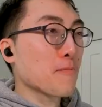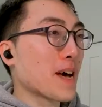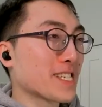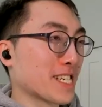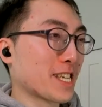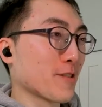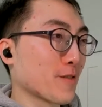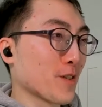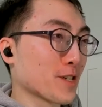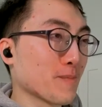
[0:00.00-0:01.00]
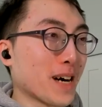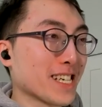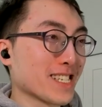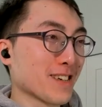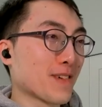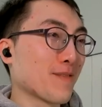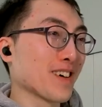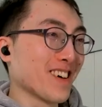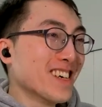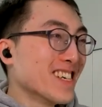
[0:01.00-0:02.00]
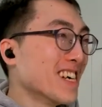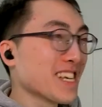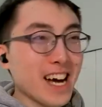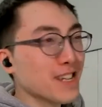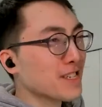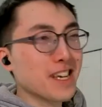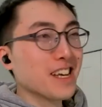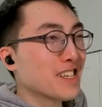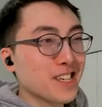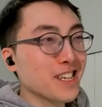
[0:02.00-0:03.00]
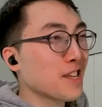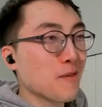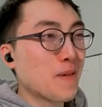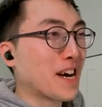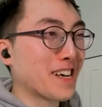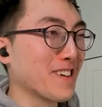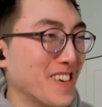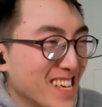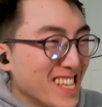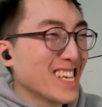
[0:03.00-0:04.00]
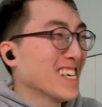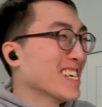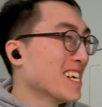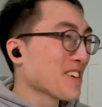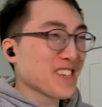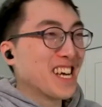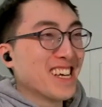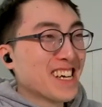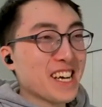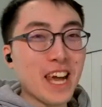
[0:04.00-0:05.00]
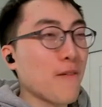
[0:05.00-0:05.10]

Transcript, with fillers: best excuse for us to buy stuff. I felt. Mm-hmm. Ah, just, yep. a, just another backup. yeah, just just in